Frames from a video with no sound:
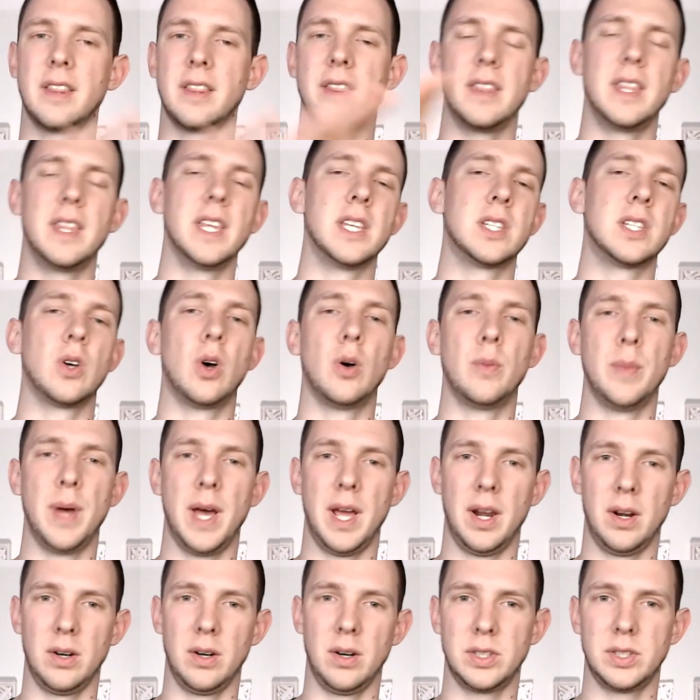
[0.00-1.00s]
this all
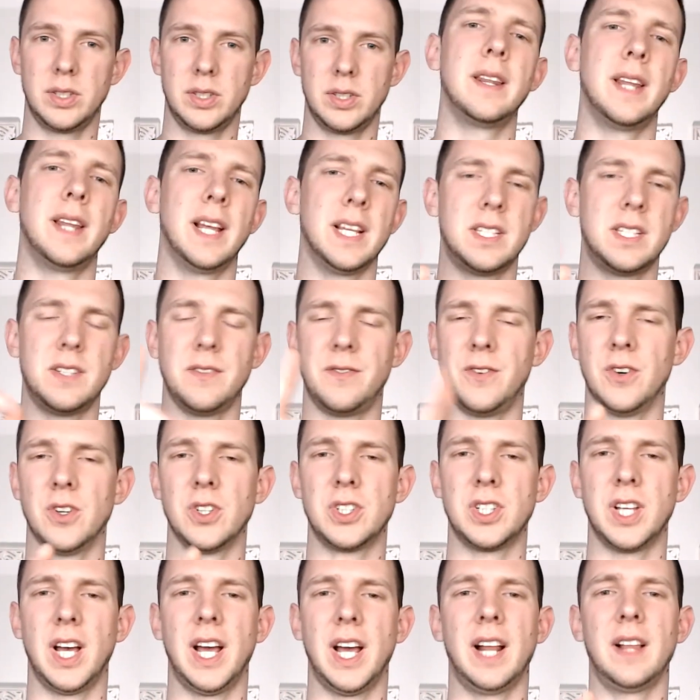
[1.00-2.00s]
matters. That's the first
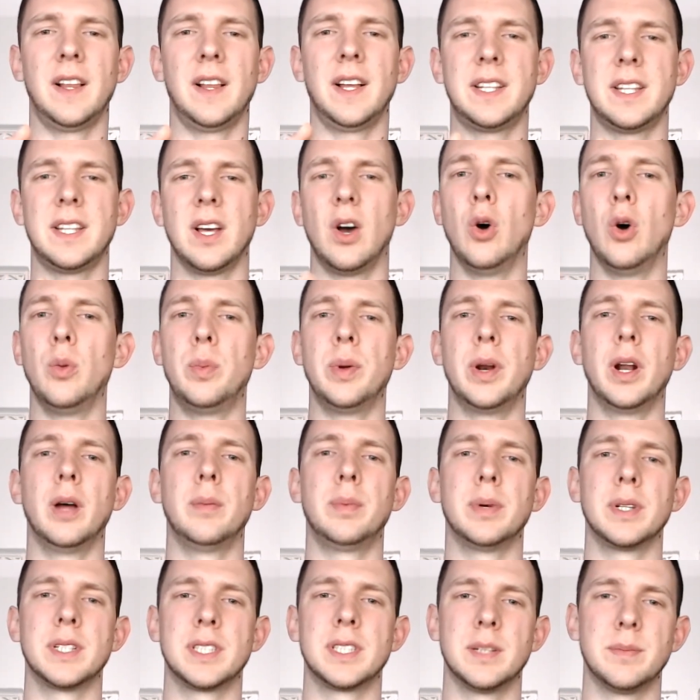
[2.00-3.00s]
slide. I like to open up
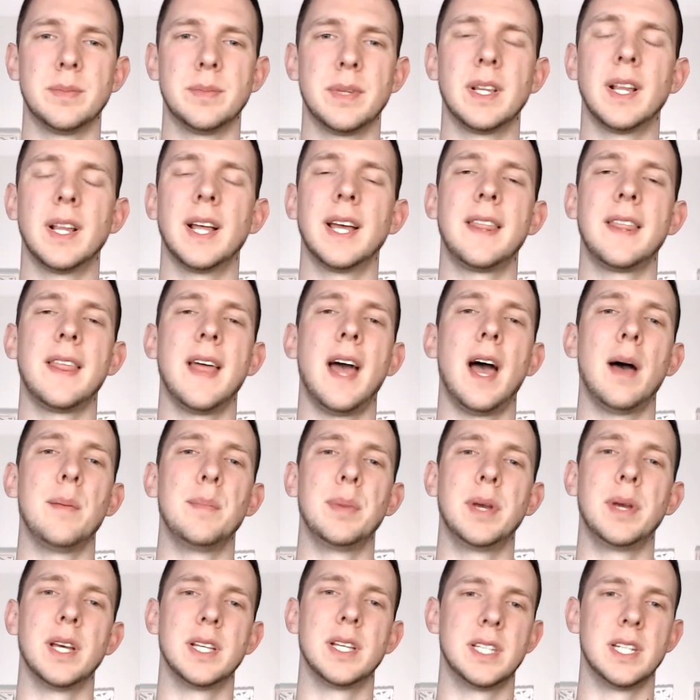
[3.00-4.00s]
on something like that
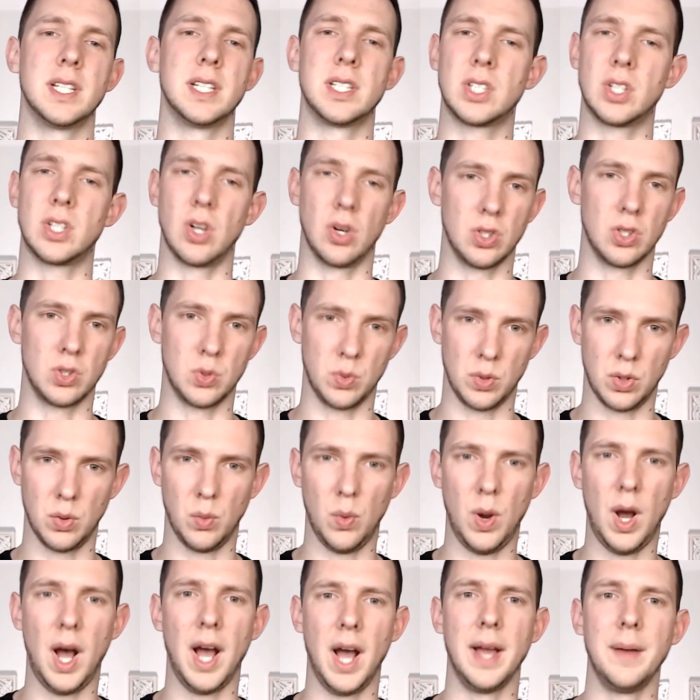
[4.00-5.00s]
because it starts with the
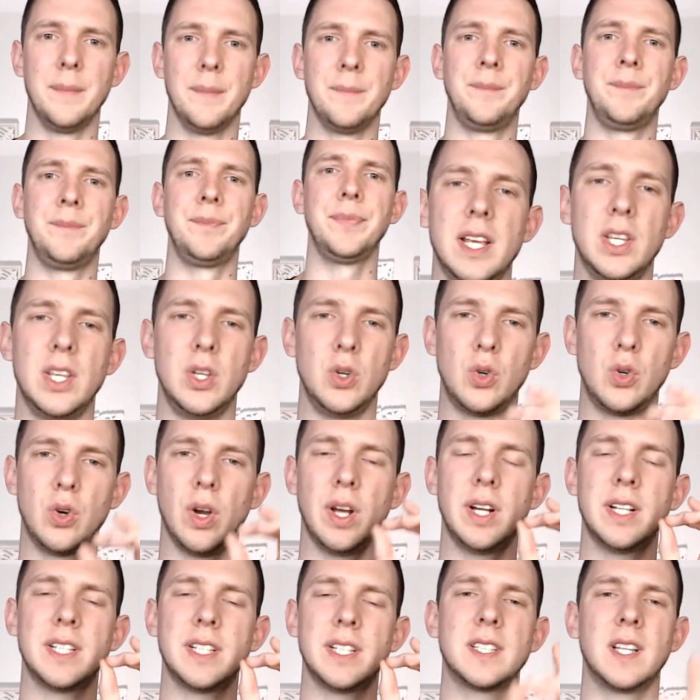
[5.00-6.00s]
why. You
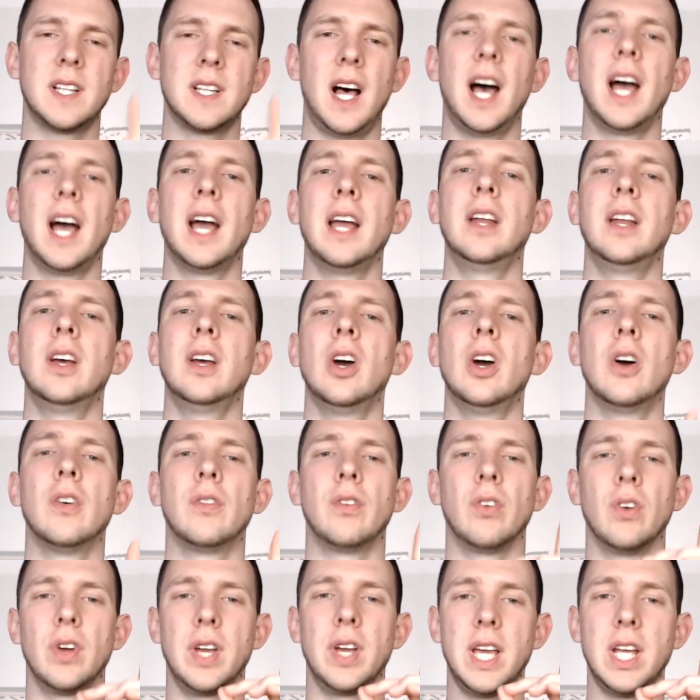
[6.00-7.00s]
create a slide
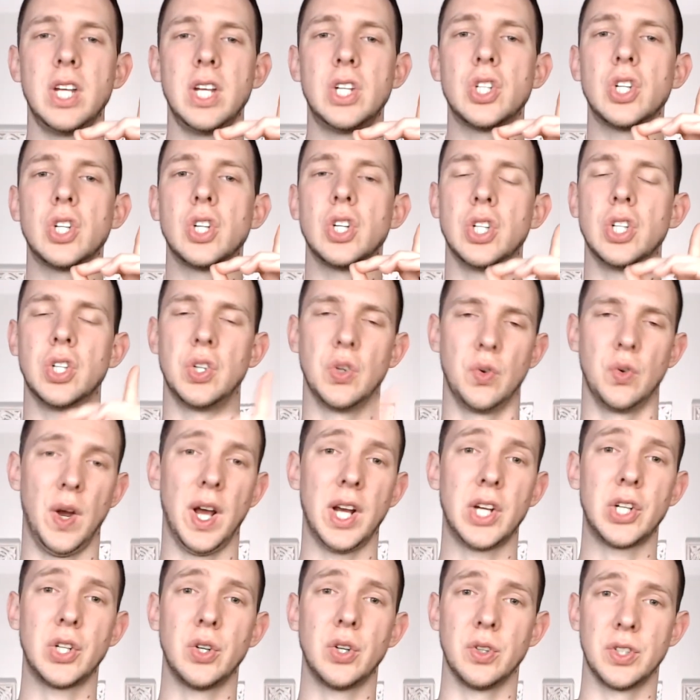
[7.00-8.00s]
for each
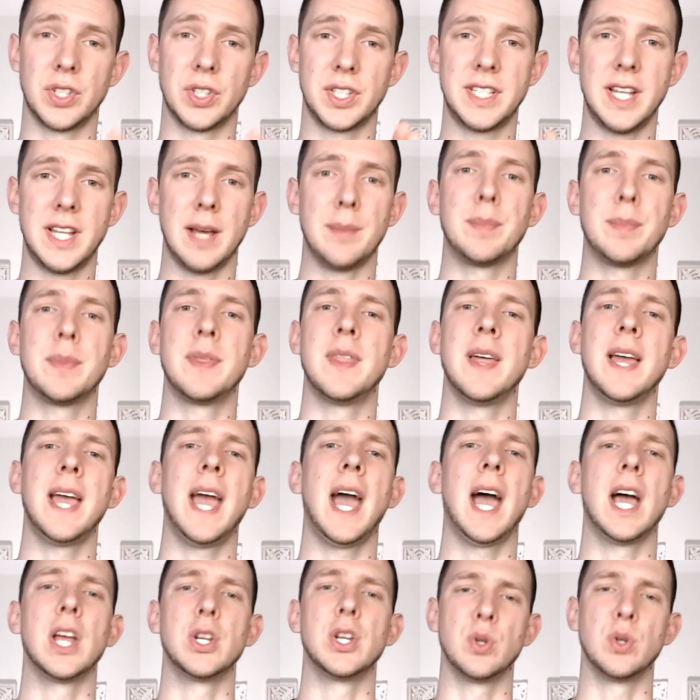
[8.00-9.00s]
direction or step they
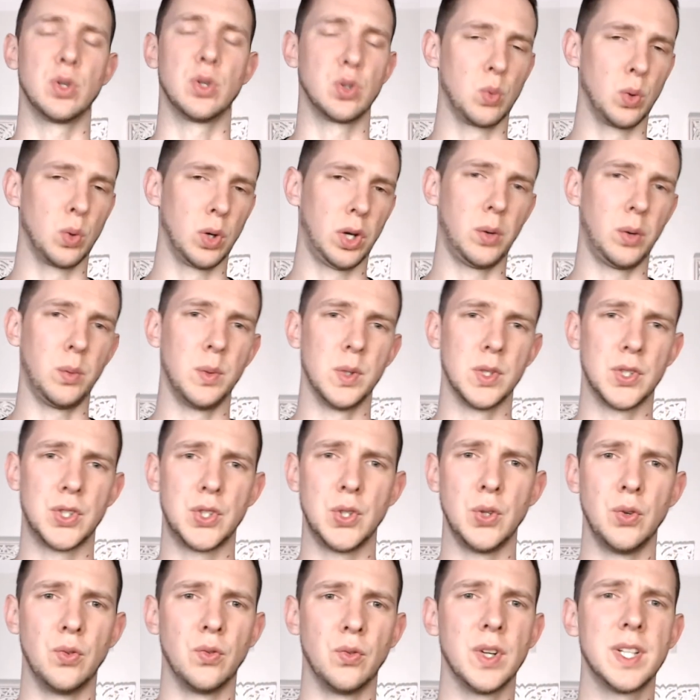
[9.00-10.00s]
had you. I was working with a
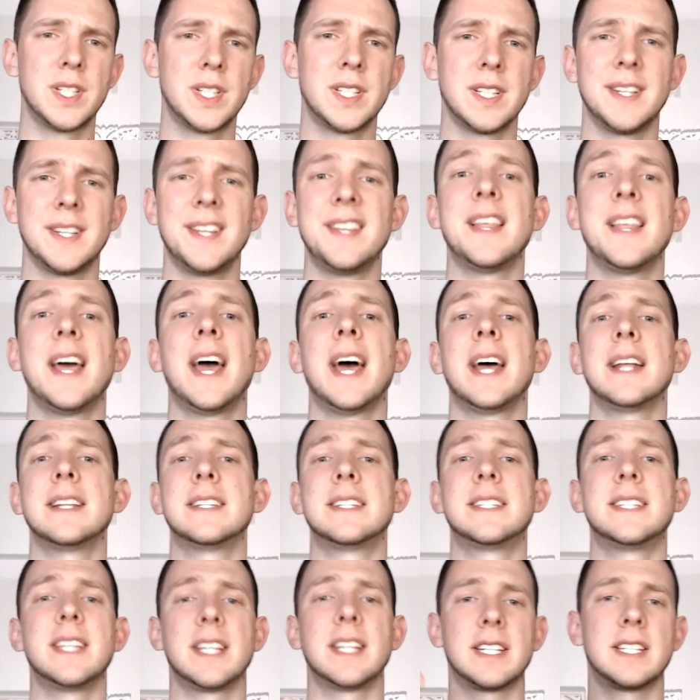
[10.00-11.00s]
student recently that had
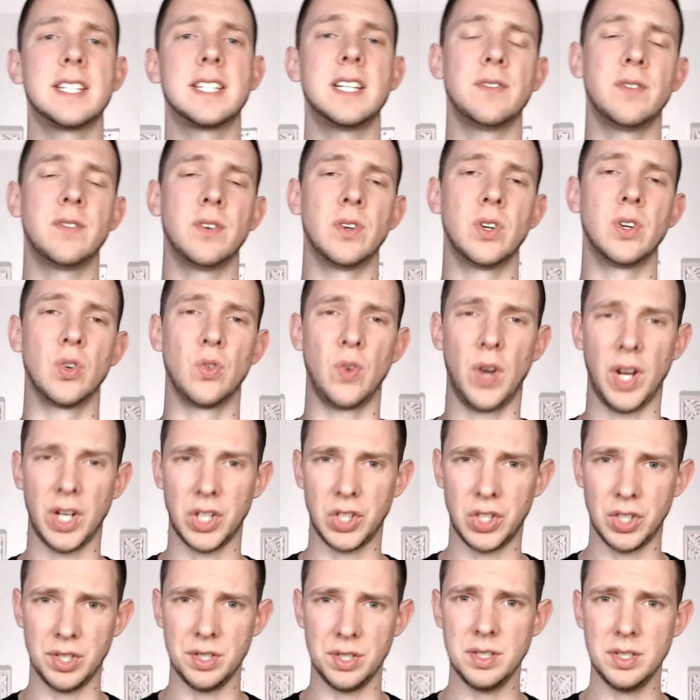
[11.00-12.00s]
6 different
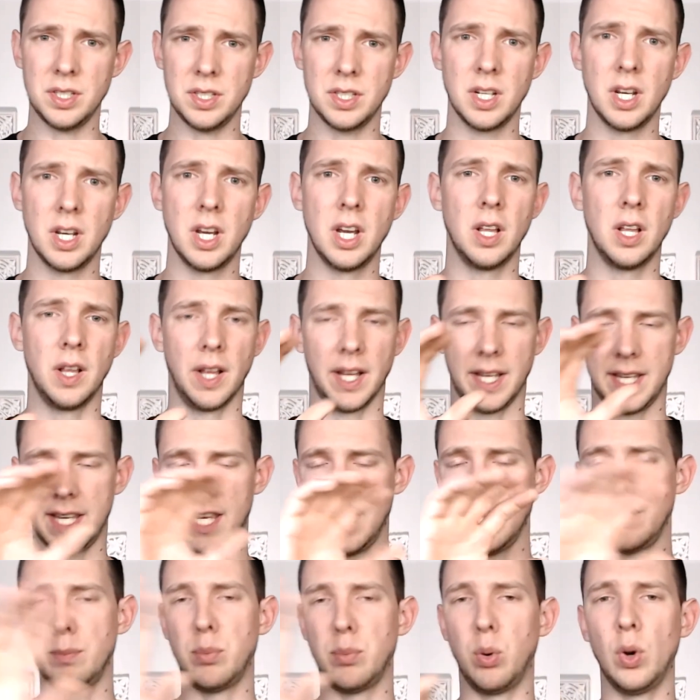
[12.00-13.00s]
directions, like
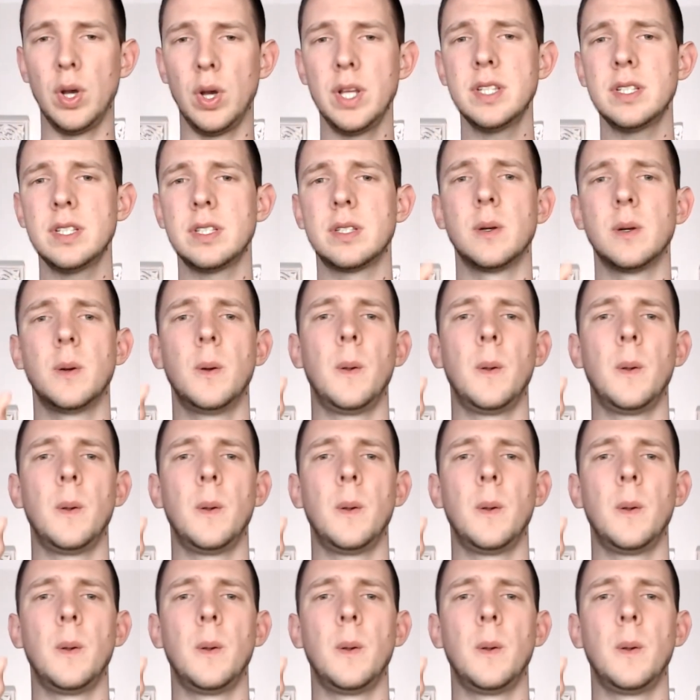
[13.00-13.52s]
key points